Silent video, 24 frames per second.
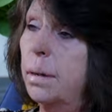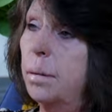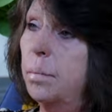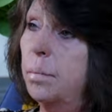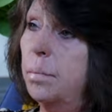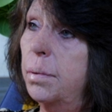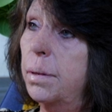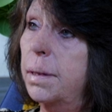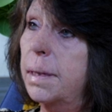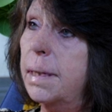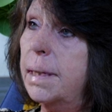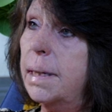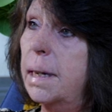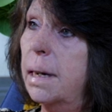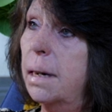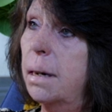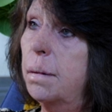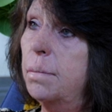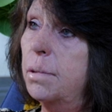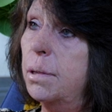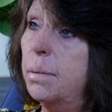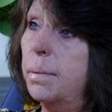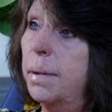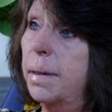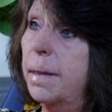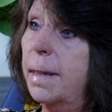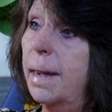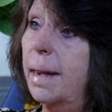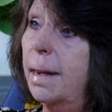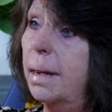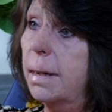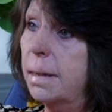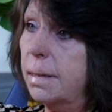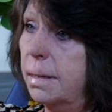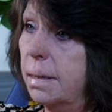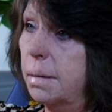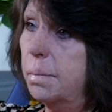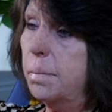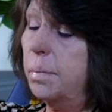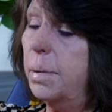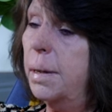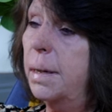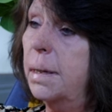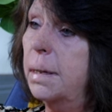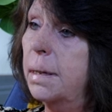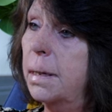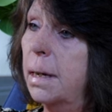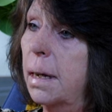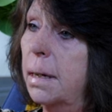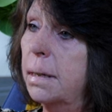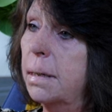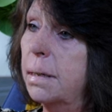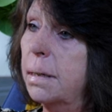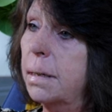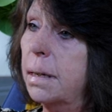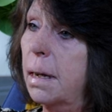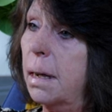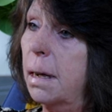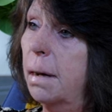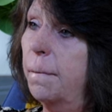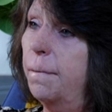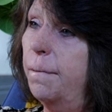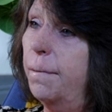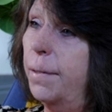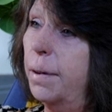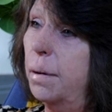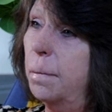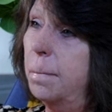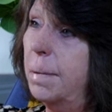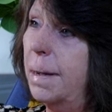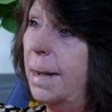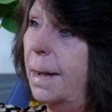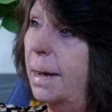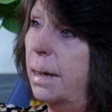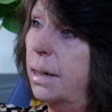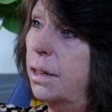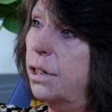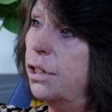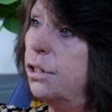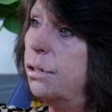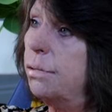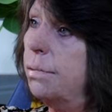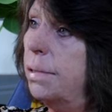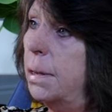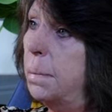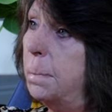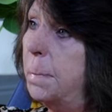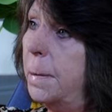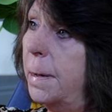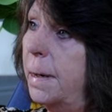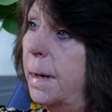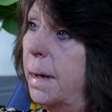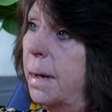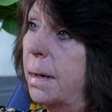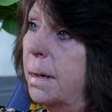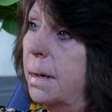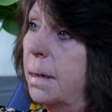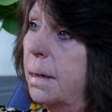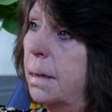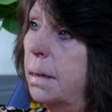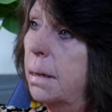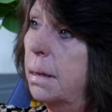But the times when there hasn't been dance, I can feel my age creeping in.